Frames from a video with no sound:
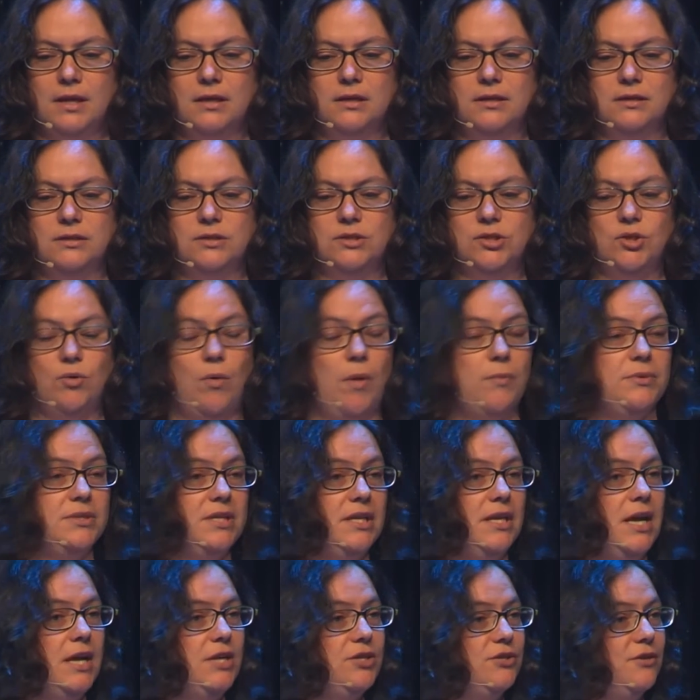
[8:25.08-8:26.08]
So what was the
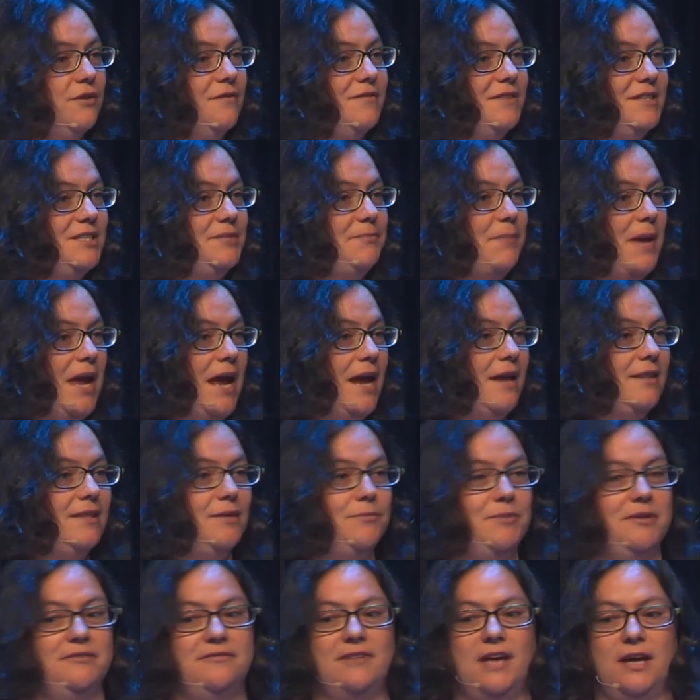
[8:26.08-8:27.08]
nature of this pain that
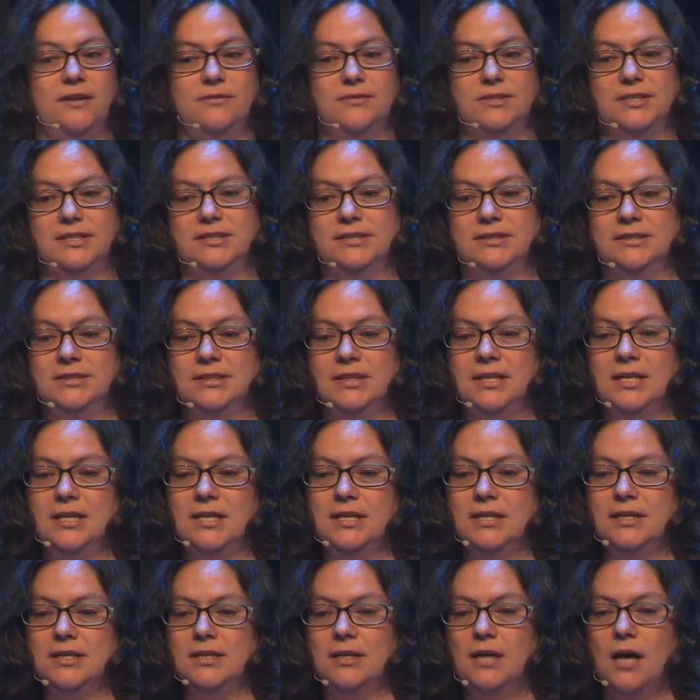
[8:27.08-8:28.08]
we found?
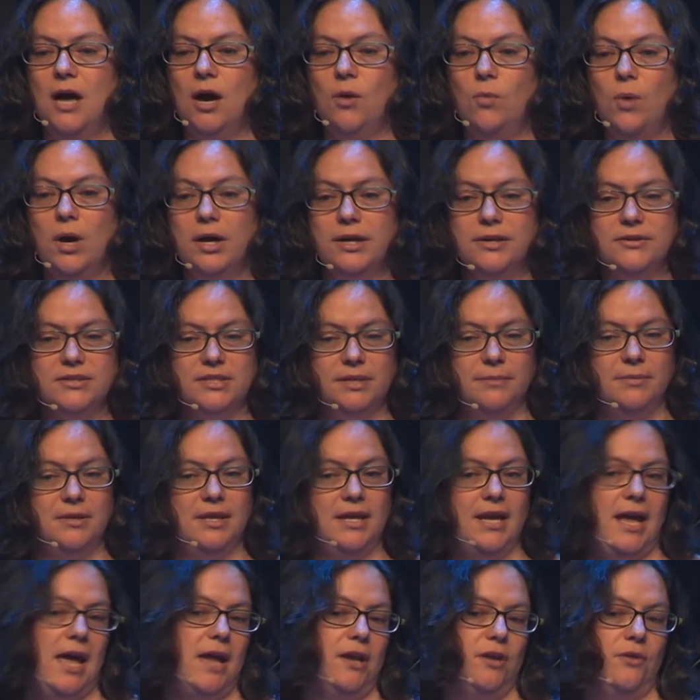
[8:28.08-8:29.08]
I'll walk you some of the
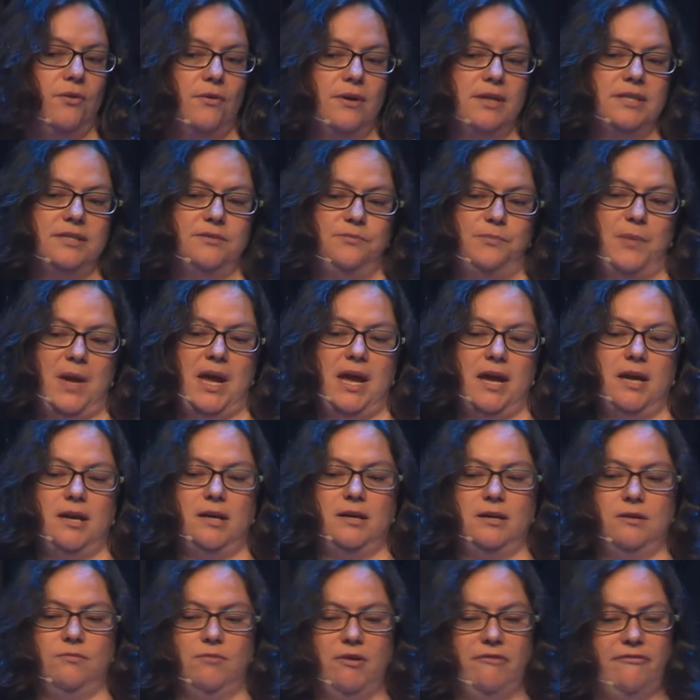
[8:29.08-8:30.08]
categories of
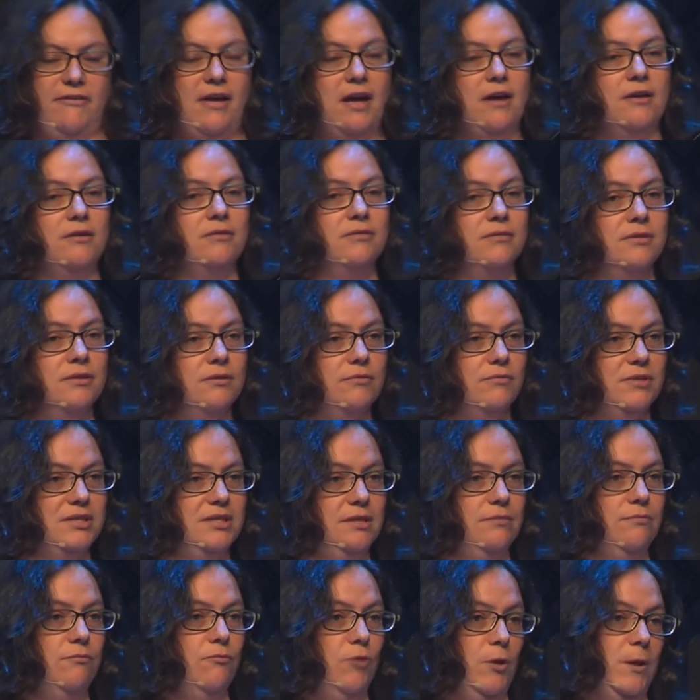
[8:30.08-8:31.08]
pain we found with
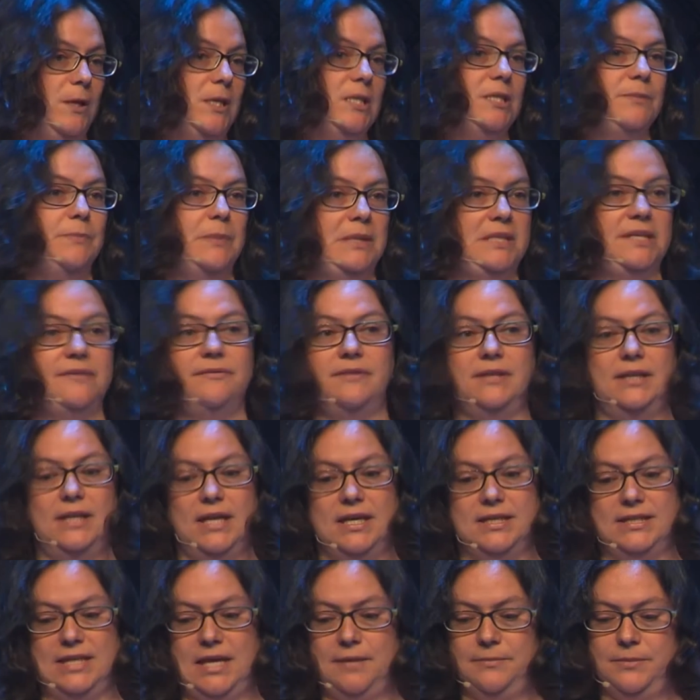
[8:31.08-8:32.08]
some really specific
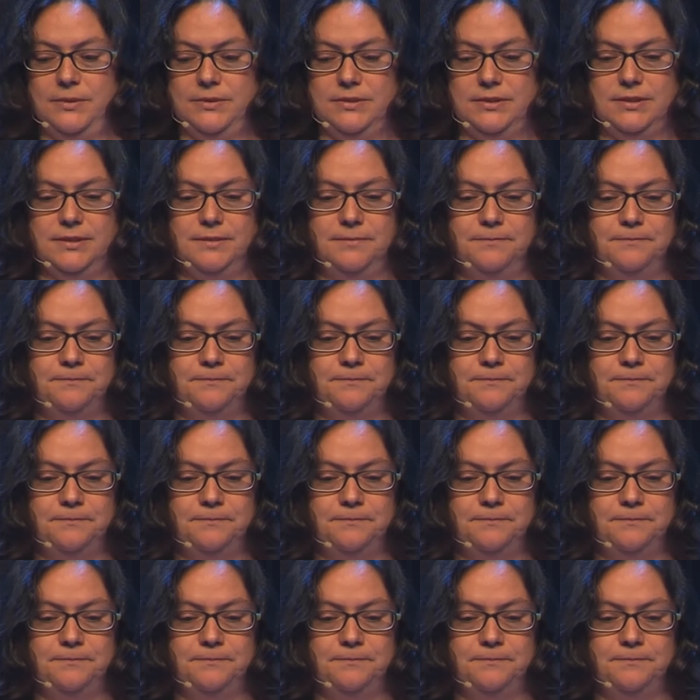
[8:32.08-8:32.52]
examples.